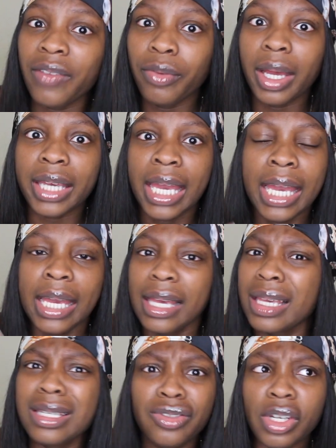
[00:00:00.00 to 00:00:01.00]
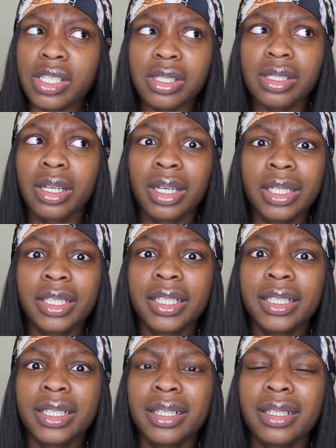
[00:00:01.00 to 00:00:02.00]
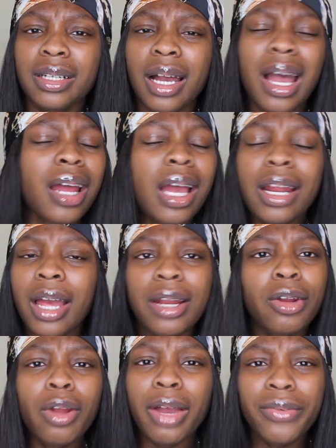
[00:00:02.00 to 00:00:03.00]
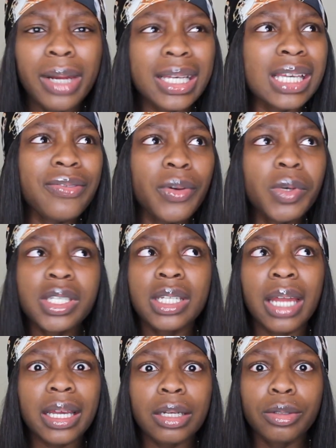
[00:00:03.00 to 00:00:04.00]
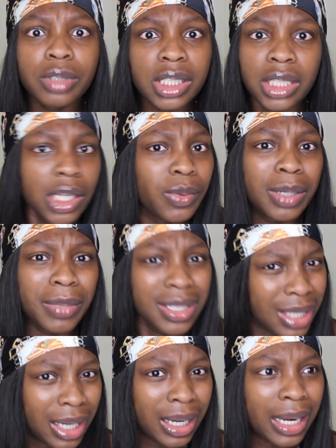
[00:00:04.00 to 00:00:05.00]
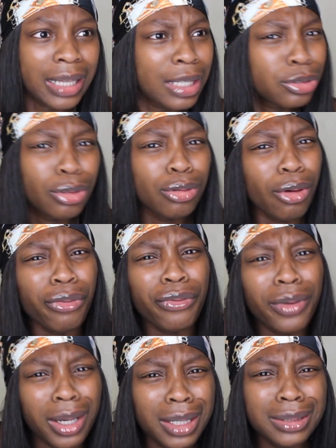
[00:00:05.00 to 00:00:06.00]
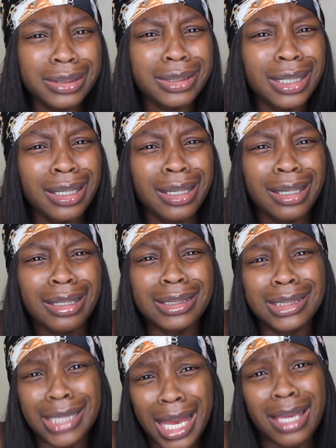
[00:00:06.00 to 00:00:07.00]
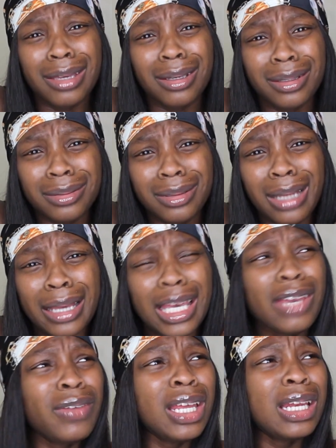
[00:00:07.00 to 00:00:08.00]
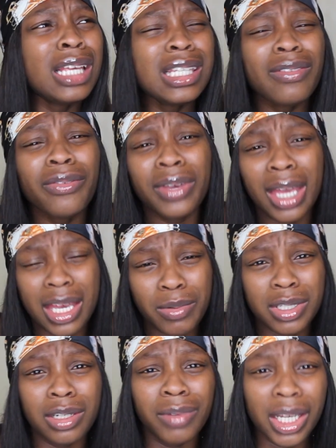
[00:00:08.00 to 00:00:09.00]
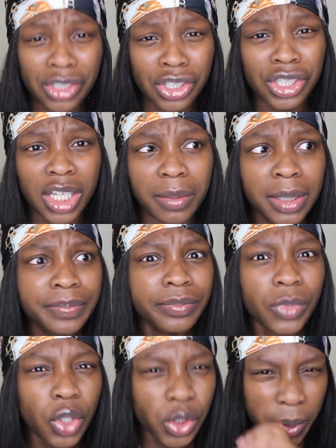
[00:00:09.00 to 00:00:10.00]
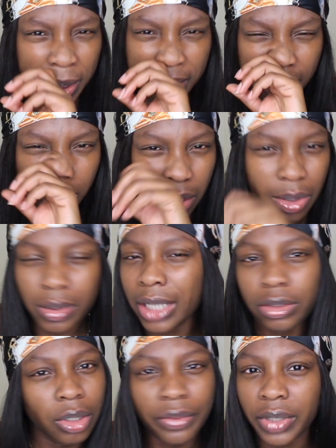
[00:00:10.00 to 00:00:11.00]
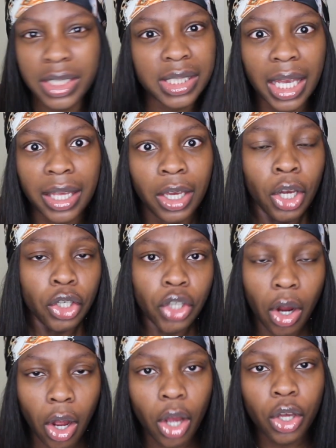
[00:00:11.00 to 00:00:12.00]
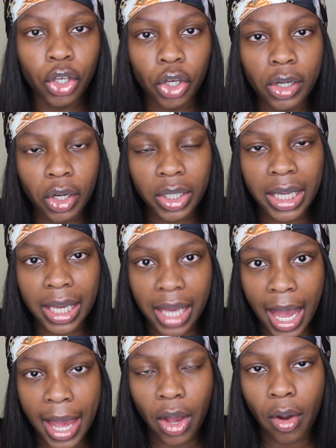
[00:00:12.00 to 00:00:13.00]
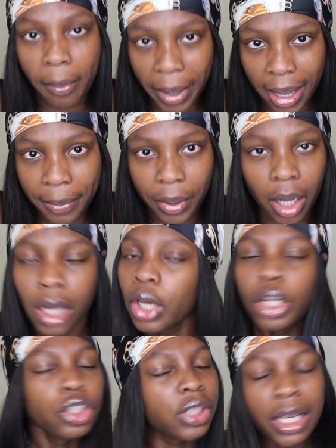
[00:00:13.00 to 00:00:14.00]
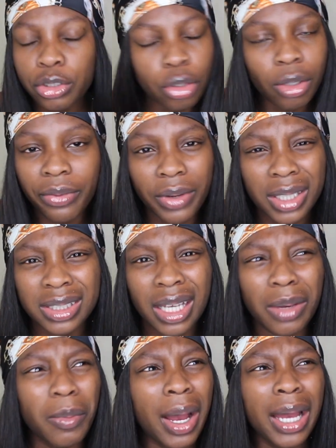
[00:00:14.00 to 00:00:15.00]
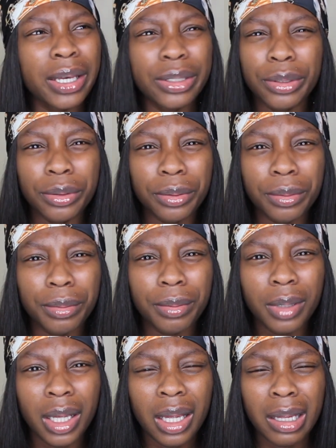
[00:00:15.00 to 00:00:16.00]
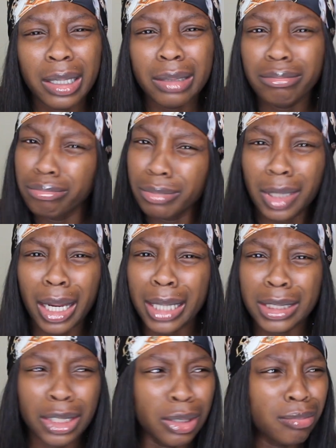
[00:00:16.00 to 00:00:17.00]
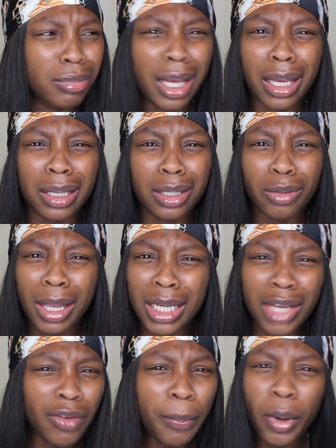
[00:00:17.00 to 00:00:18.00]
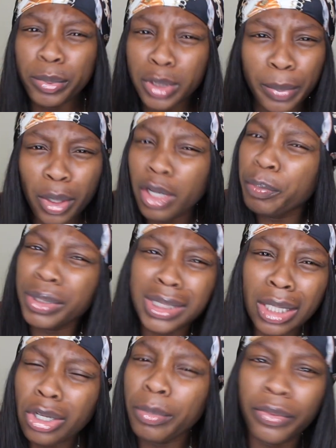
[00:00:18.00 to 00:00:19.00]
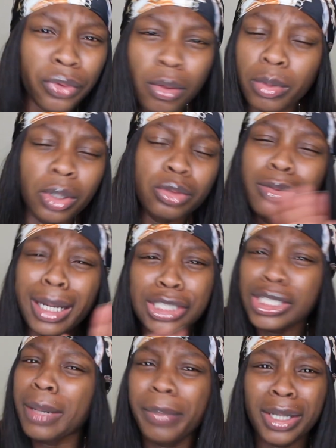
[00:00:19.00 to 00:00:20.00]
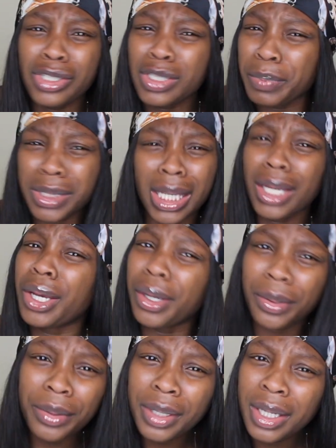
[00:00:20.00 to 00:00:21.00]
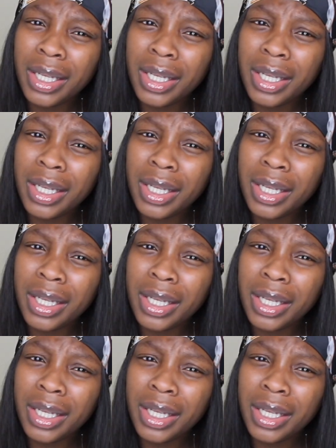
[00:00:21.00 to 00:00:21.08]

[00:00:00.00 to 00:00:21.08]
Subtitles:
I feel like he's just, I don't know. I feel like if it wasn't like Lucinda, he wouldn't be saying that. Like, that's not your first date. Like, even, let's even forget he was in a relationship. You're 26 years old, that's not your first date. You're a good looking guy on paper, that's not your first date. Why are you lying? Like, you ain't never popped a bottle of Prosecco before. We're not talking about champagne, just Prosecco.